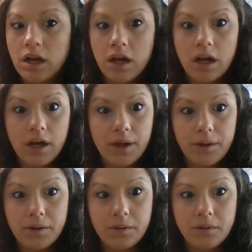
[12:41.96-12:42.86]

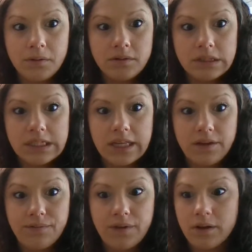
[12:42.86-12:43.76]
Uh-oh, said
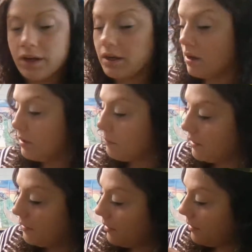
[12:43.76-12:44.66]
the fairy
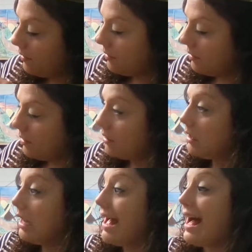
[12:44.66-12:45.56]
godmother.
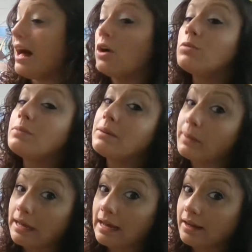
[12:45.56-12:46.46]
I'll be
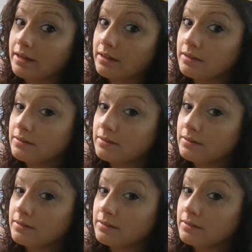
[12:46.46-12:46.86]
back.